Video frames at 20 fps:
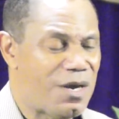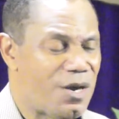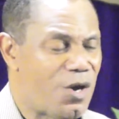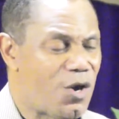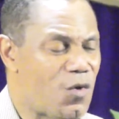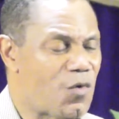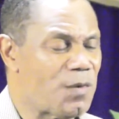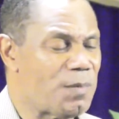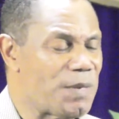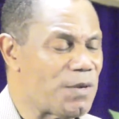
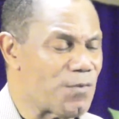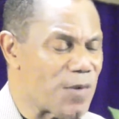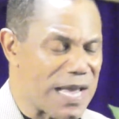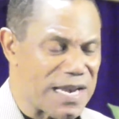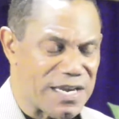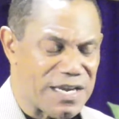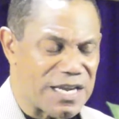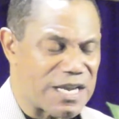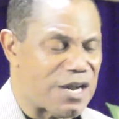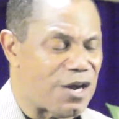who would be
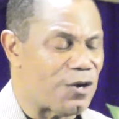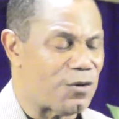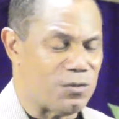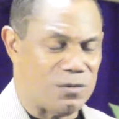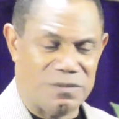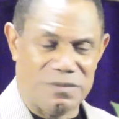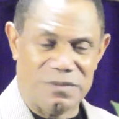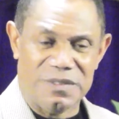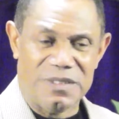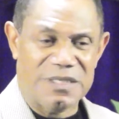ready to
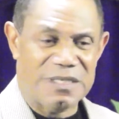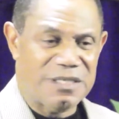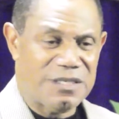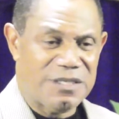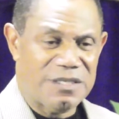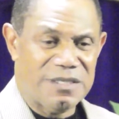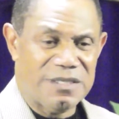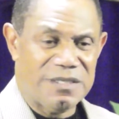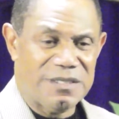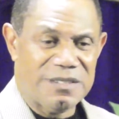go
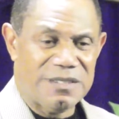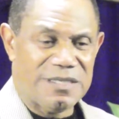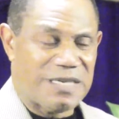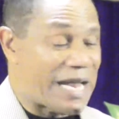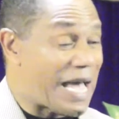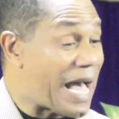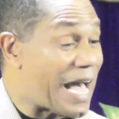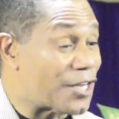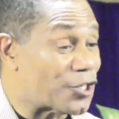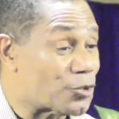to
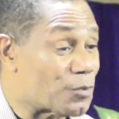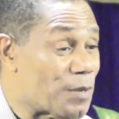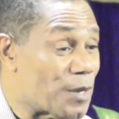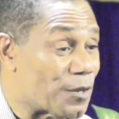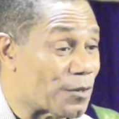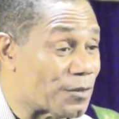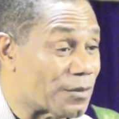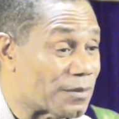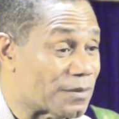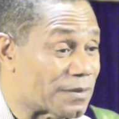the
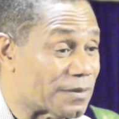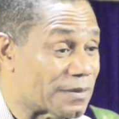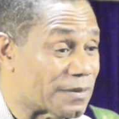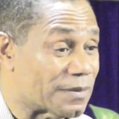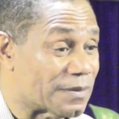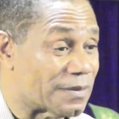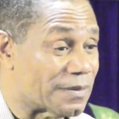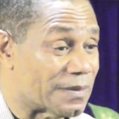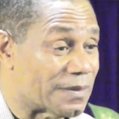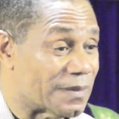hospital?
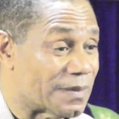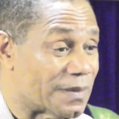Yeah.